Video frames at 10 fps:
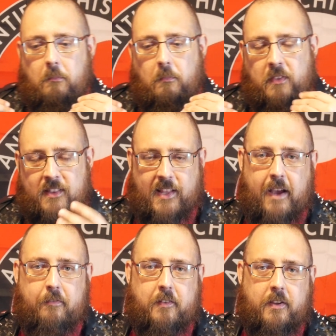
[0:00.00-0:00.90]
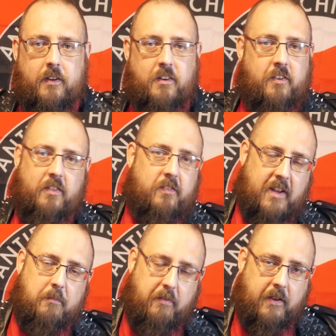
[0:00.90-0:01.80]
The left does the
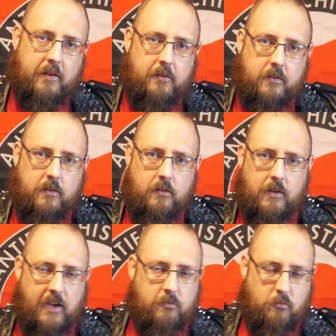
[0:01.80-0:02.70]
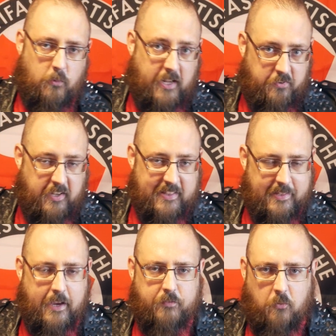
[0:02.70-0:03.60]
same thing. Now, when I say
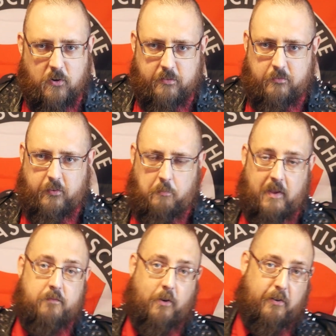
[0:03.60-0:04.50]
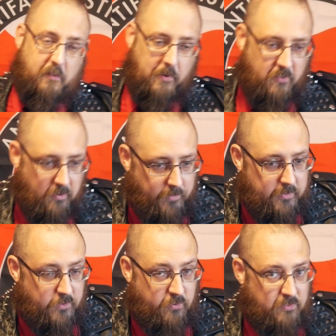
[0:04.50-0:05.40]
left, I want to speak very
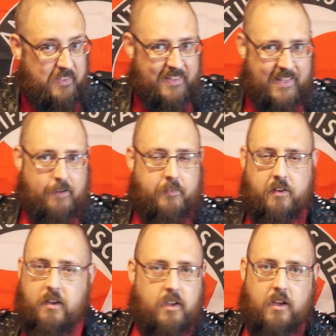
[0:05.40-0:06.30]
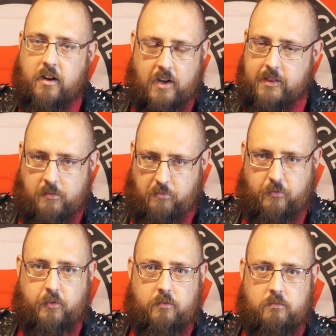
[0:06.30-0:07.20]
specifically to the left, not
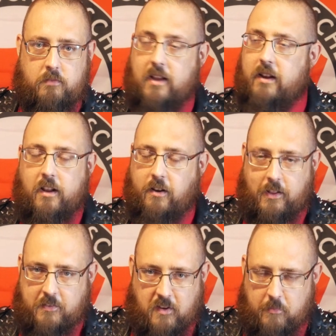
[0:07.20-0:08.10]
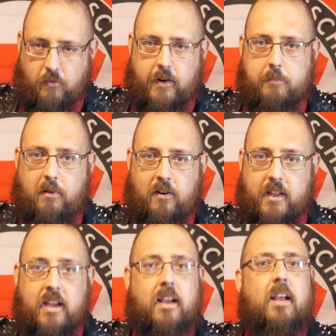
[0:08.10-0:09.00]
liberals, not the Democratic
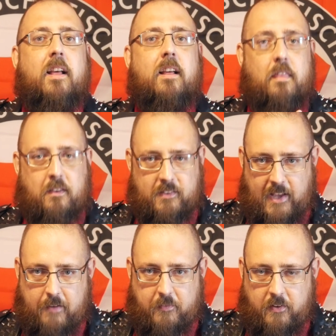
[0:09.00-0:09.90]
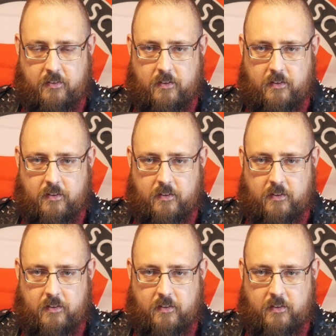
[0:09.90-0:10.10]
Party, the left.